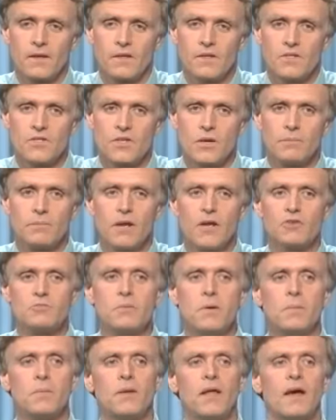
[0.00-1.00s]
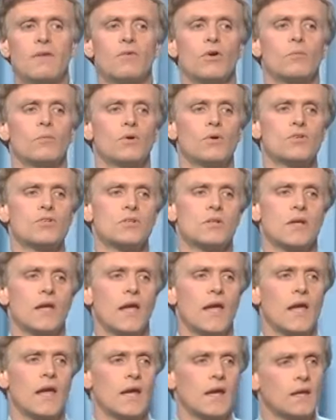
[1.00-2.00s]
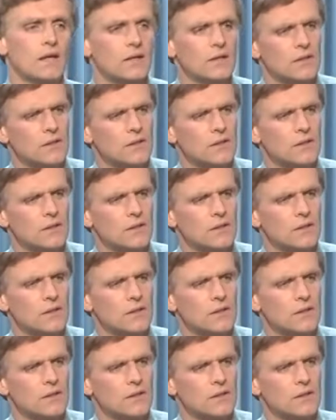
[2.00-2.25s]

Sometimes people have almost a